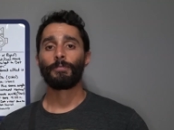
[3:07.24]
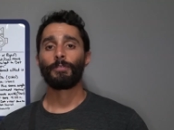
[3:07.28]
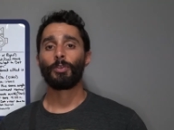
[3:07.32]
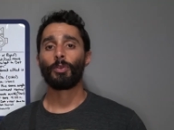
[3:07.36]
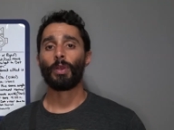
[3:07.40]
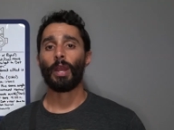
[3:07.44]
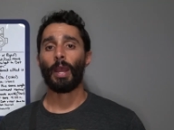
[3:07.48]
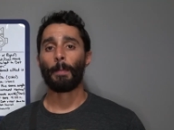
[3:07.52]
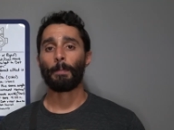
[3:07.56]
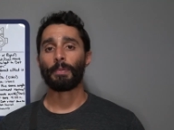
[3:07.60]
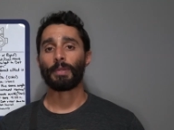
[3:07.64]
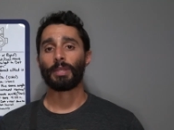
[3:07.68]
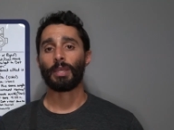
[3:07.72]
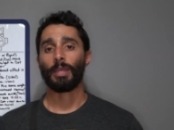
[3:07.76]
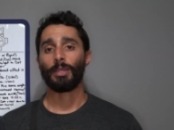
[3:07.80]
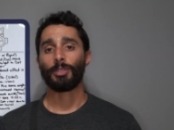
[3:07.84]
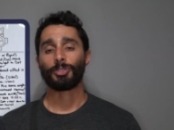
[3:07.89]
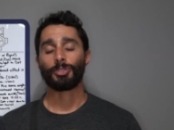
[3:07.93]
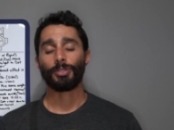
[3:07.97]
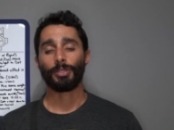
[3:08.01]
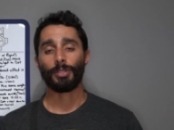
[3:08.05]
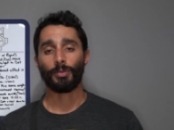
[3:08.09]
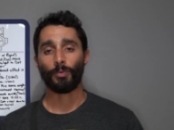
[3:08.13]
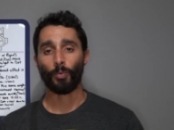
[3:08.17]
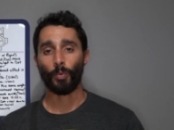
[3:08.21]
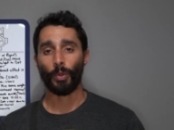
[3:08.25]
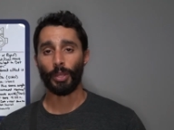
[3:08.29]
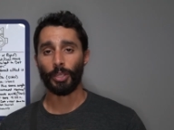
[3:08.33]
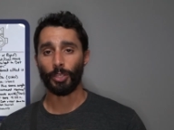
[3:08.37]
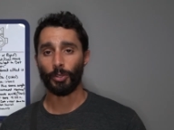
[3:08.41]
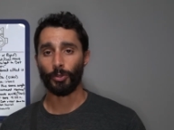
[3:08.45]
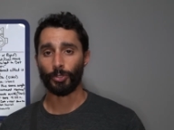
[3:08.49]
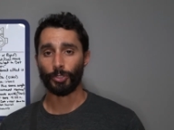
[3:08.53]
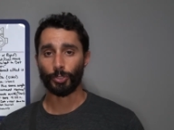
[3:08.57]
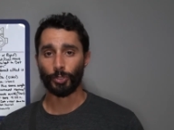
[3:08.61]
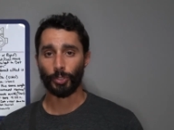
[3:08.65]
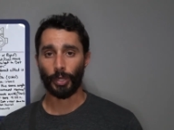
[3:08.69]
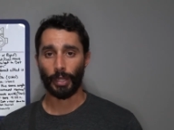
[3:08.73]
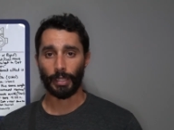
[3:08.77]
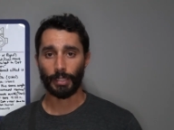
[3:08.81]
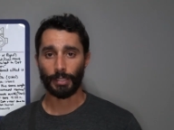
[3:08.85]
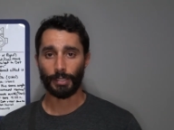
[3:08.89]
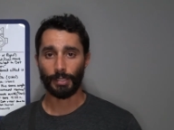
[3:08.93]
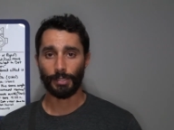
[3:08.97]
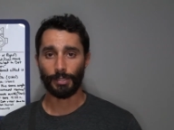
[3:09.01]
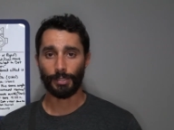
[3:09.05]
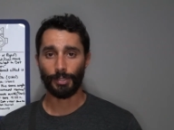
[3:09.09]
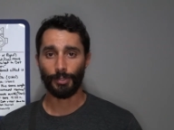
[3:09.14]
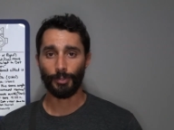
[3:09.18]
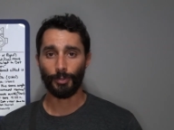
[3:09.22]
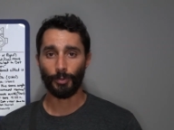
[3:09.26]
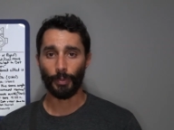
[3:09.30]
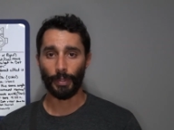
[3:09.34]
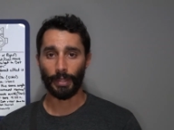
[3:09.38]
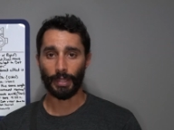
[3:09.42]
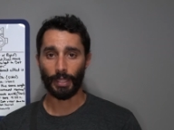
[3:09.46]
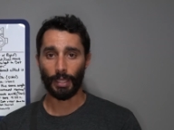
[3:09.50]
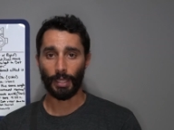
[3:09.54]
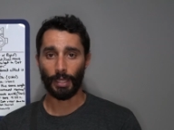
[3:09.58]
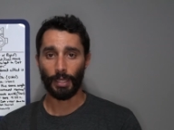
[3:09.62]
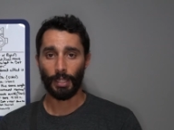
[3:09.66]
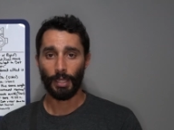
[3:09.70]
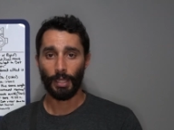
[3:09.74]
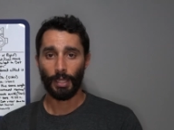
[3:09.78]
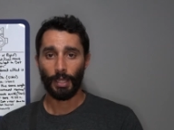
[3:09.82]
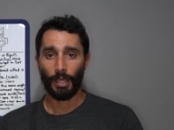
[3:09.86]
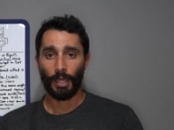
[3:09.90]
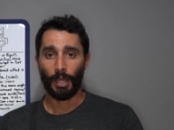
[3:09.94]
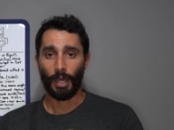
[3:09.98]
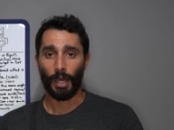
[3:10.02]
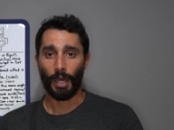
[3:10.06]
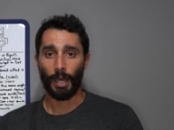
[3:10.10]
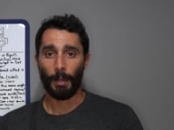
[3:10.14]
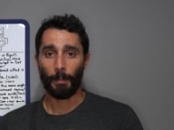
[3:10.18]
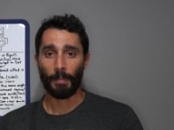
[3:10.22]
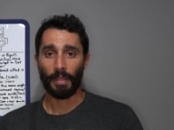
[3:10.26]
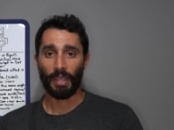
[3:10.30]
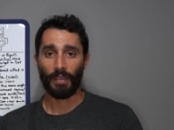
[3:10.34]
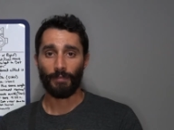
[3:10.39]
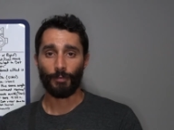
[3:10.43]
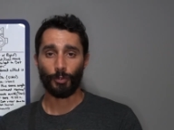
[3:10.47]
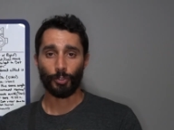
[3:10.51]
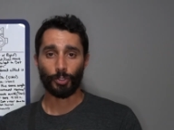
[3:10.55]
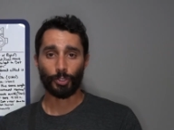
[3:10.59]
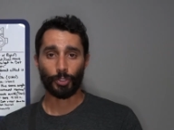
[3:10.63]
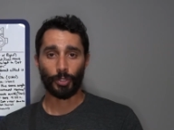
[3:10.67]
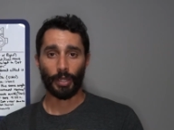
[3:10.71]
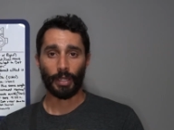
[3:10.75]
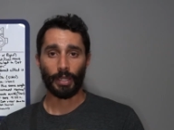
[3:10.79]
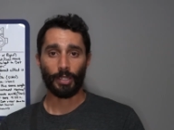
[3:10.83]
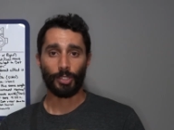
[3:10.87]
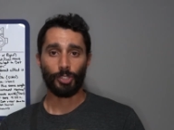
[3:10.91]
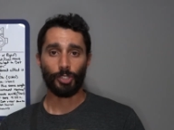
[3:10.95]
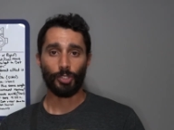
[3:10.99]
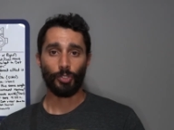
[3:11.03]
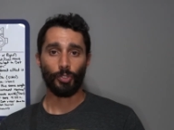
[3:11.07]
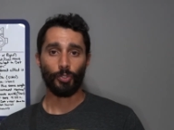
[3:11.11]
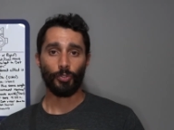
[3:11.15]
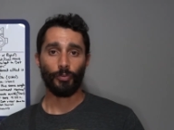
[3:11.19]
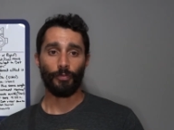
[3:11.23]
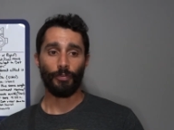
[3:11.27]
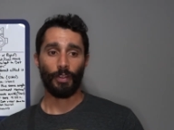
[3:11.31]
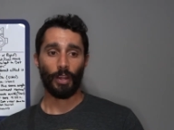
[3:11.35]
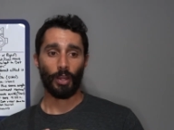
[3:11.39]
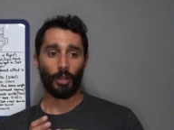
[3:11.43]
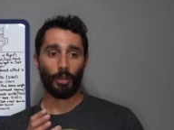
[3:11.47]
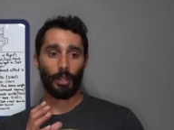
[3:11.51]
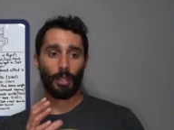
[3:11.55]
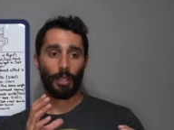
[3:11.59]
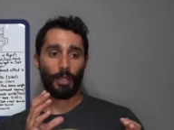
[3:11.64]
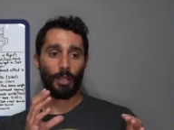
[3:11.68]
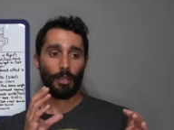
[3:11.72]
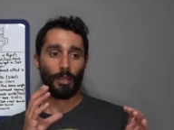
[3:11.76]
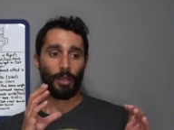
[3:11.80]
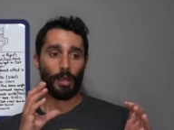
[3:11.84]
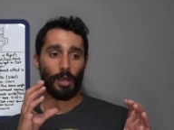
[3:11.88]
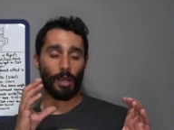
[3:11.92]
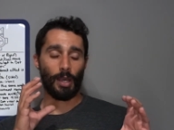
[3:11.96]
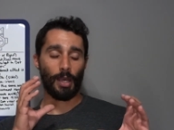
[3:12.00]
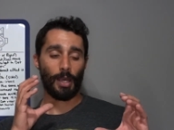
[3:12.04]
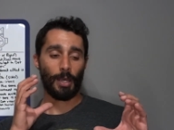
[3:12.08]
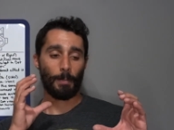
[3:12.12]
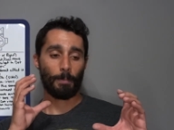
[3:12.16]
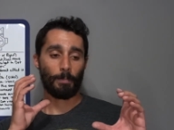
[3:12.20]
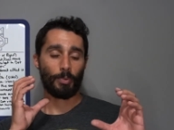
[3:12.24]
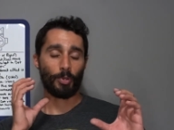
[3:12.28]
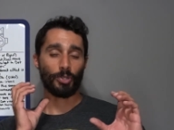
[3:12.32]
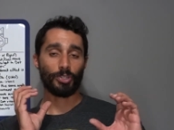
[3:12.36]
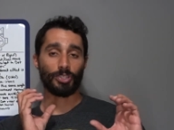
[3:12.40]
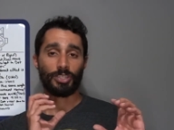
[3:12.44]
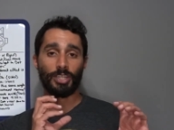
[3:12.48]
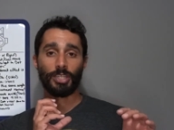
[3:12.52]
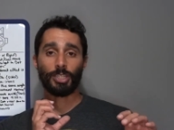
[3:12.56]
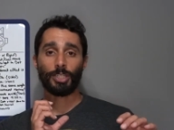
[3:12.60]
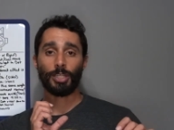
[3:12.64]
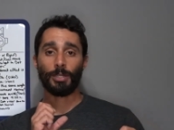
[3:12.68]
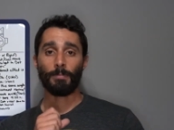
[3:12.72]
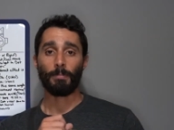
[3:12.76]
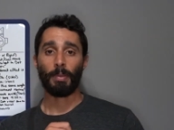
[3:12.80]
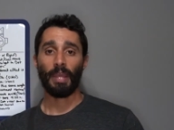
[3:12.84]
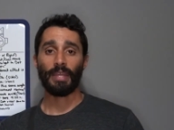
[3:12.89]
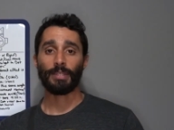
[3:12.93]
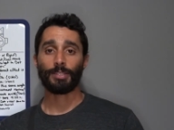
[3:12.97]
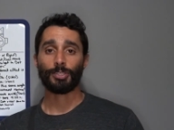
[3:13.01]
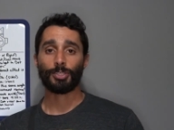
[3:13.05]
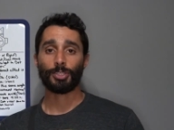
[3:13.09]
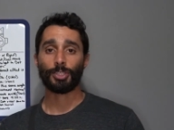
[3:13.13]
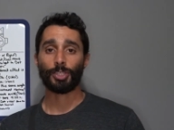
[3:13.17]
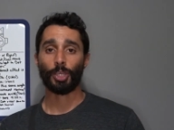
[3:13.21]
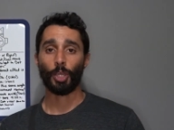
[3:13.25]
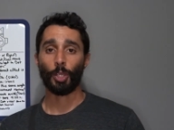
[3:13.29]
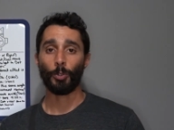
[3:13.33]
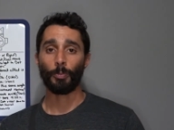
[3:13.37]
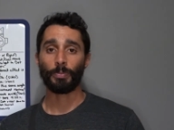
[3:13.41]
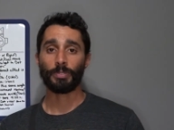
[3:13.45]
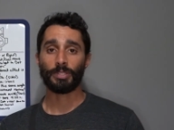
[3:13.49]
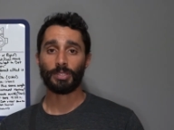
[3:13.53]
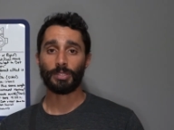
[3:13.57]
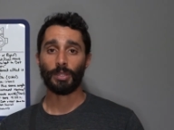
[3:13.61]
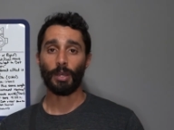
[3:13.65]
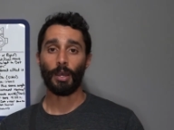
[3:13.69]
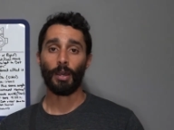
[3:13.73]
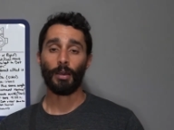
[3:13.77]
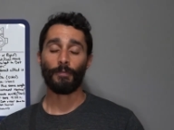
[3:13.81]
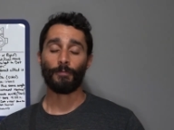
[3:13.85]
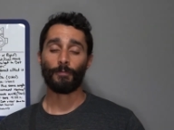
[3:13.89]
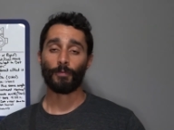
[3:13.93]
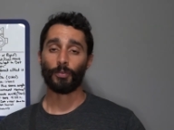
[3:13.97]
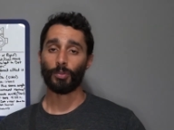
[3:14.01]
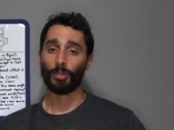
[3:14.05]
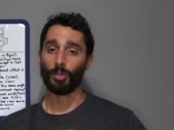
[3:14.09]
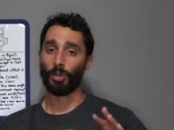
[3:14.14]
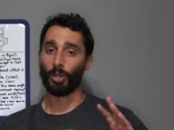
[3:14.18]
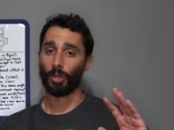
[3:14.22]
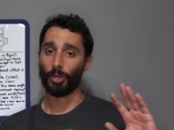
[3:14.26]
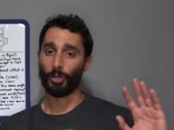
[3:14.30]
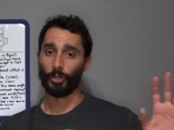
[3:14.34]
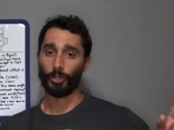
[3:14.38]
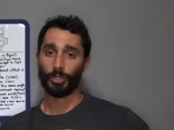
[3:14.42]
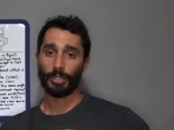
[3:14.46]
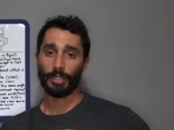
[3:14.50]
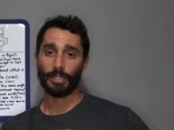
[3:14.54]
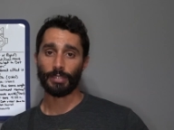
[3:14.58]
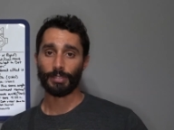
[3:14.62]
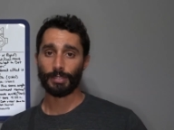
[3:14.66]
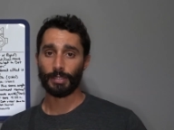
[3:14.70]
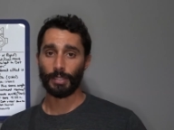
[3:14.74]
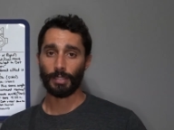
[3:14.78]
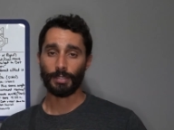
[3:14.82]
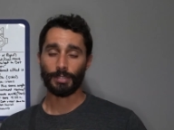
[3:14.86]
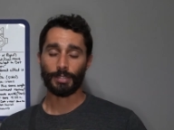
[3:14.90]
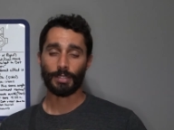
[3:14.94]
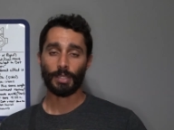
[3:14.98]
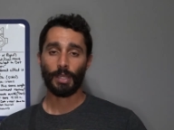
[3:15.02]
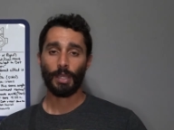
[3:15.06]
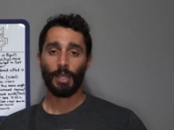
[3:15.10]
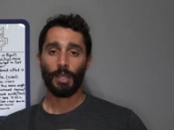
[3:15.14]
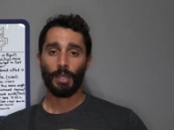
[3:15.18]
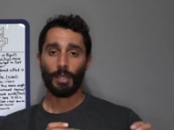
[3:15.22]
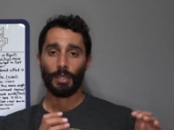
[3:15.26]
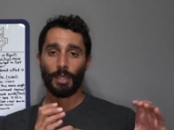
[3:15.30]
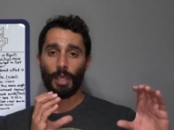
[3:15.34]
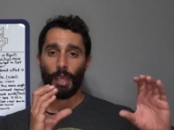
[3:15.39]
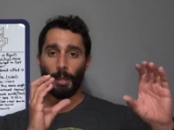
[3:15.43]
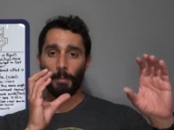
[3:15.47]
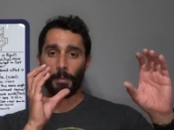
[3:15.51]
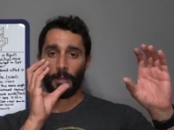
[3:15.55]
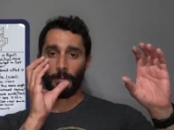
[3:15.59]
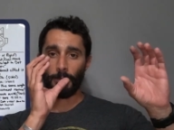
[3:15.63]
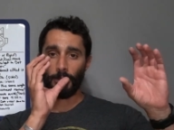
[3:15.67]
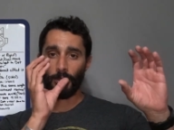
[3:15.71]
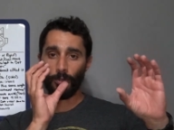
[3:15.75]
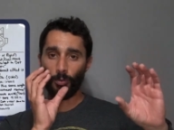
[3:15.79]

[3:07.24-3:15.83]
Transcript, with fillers: of your application and what you're trying to do with it, if you're trying to do very precision-based scope stuff for longer distance, yeah, maybe